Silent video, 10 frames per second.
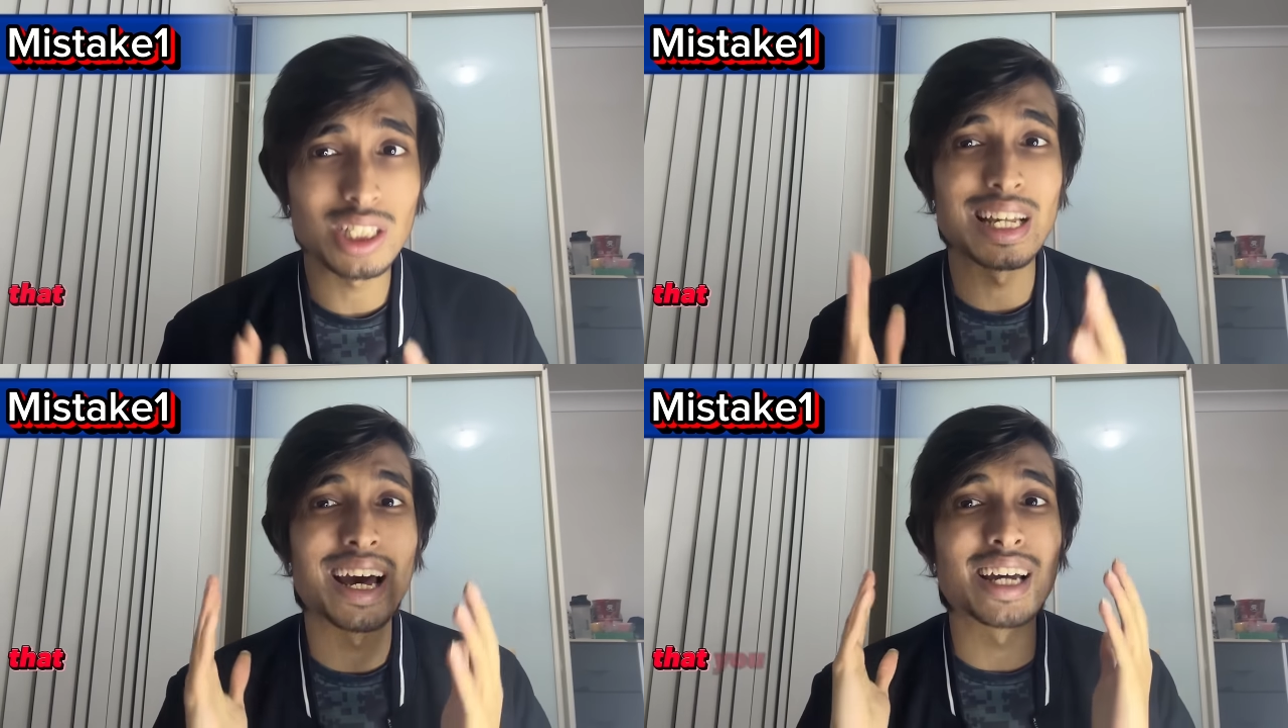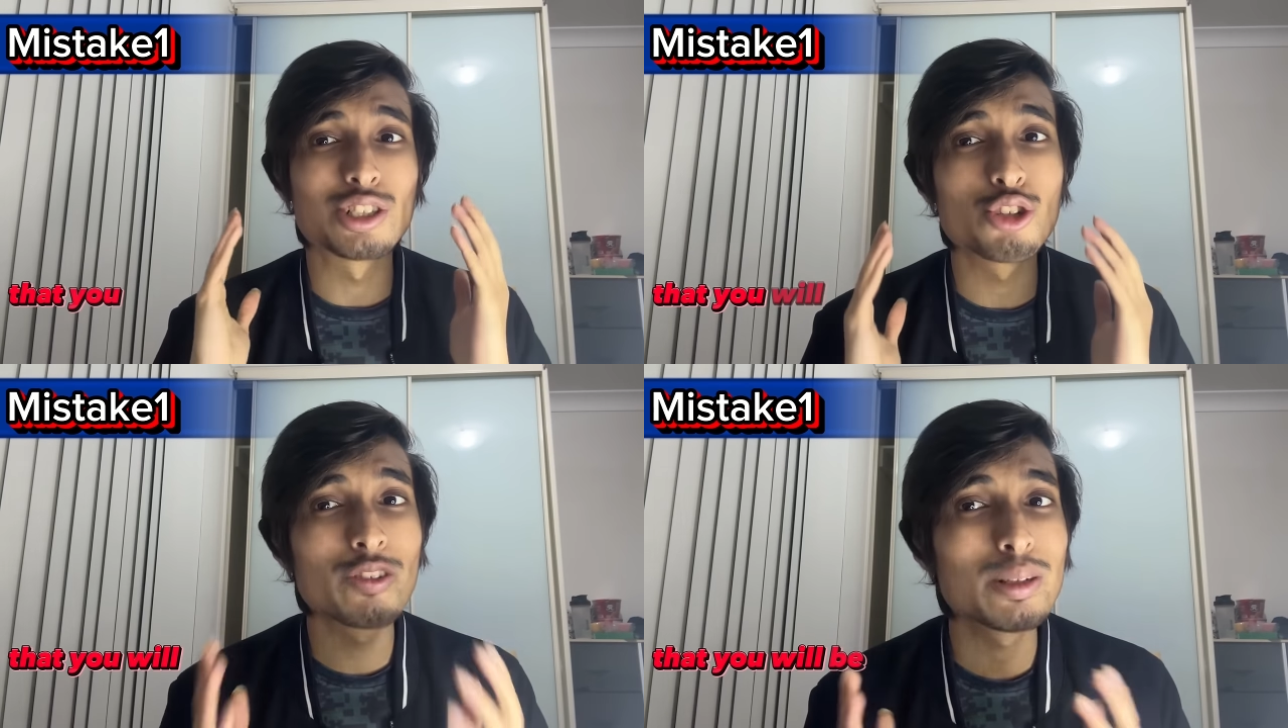that
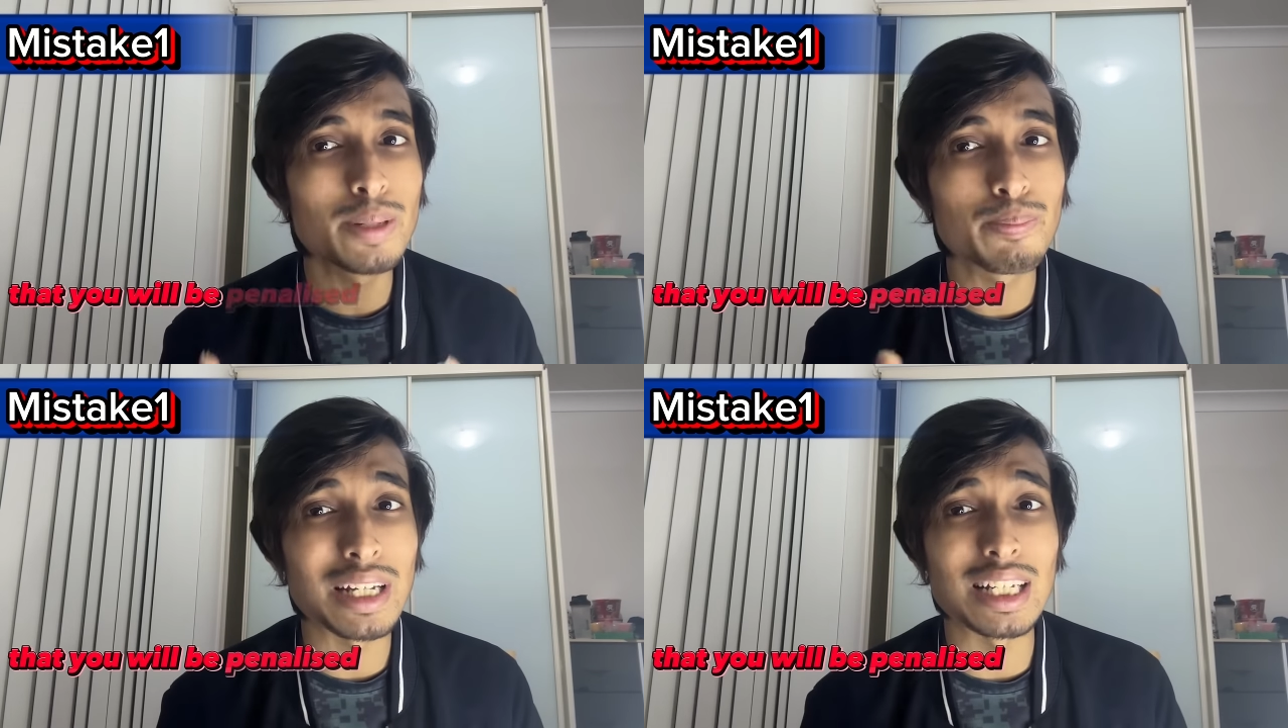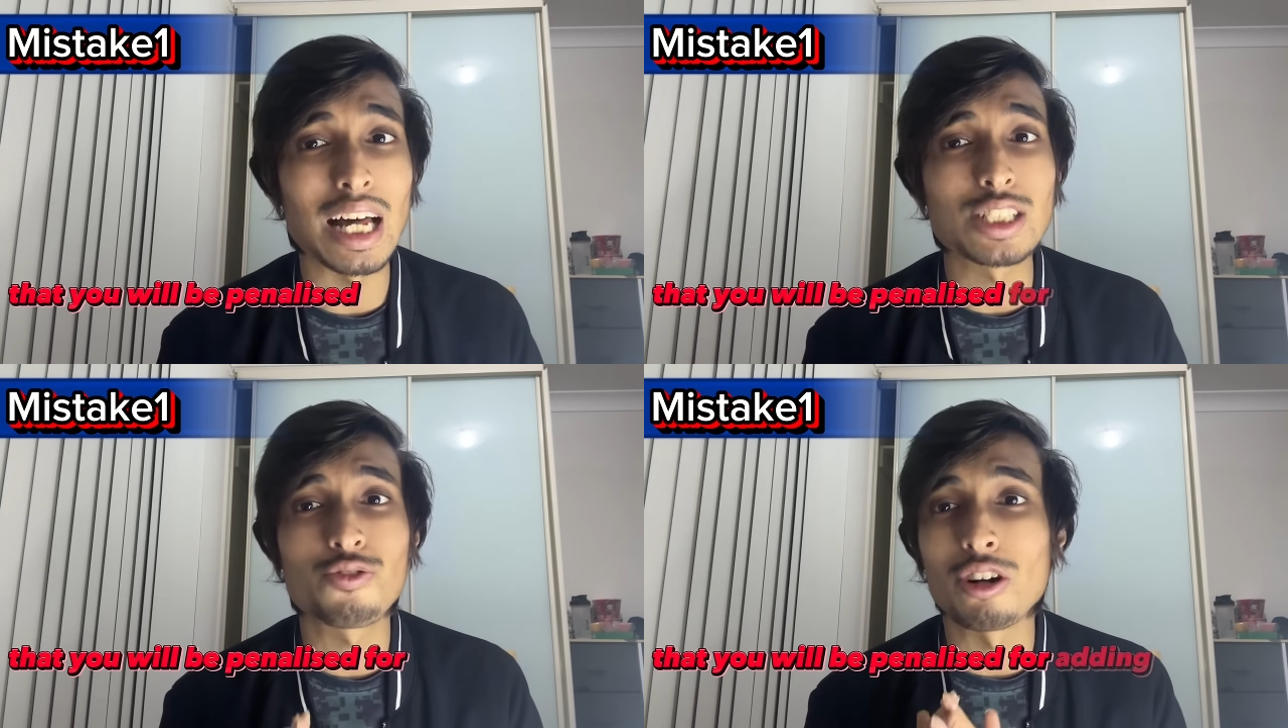you will be
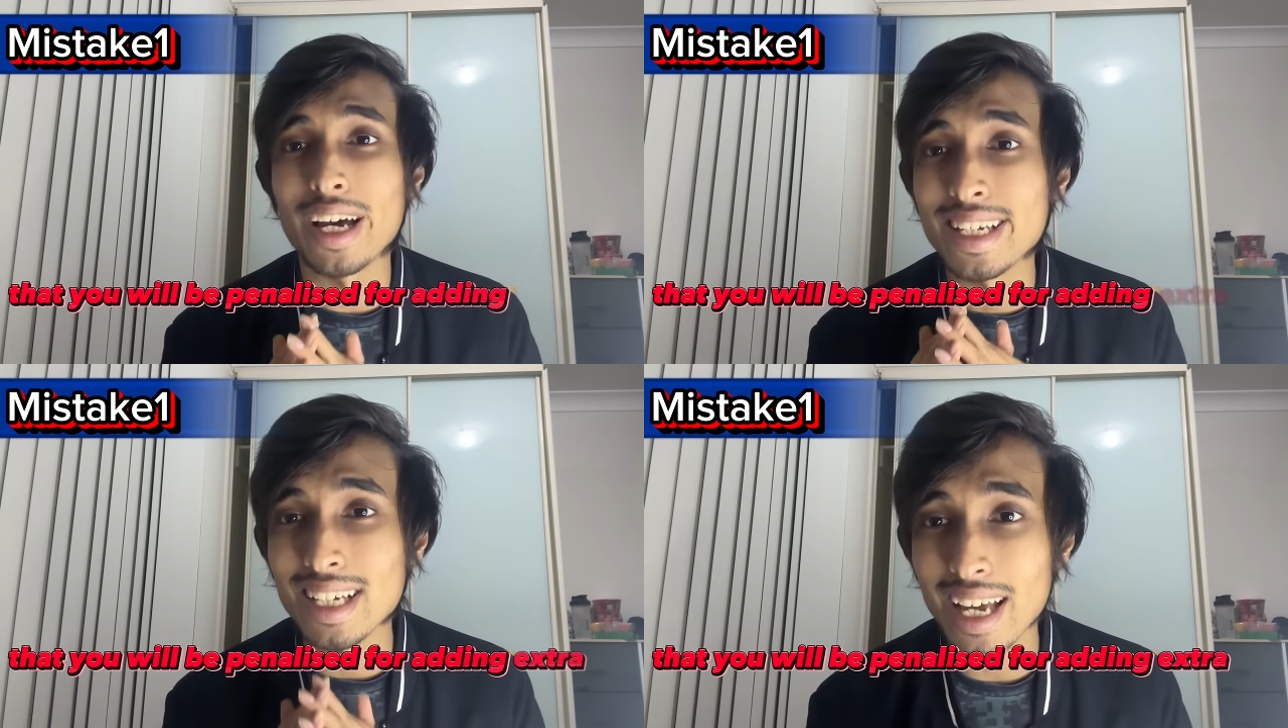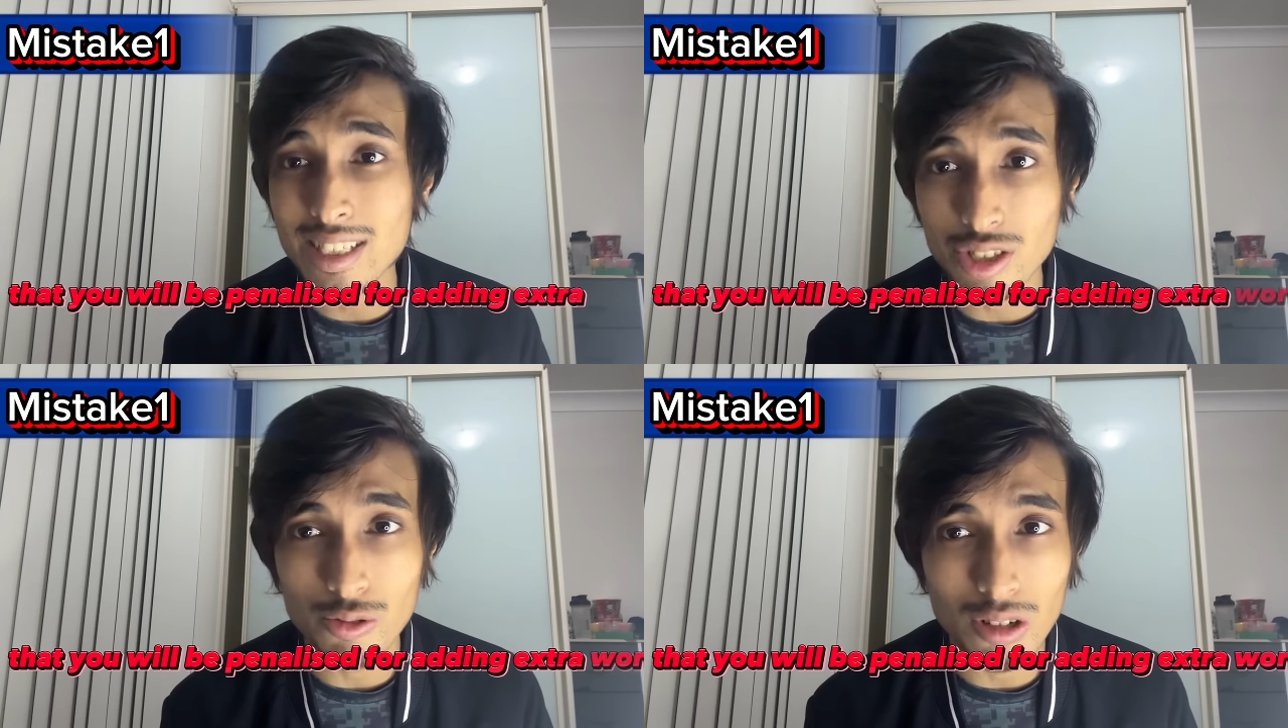penalized for adding
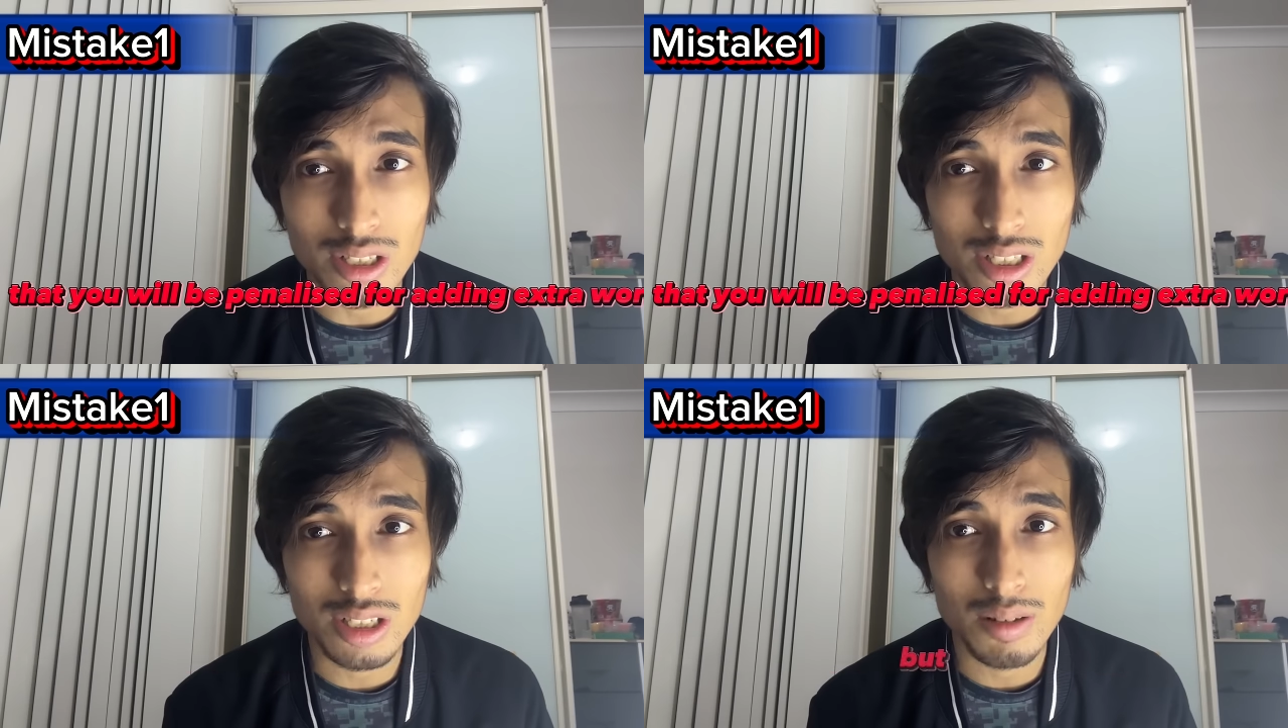extra words.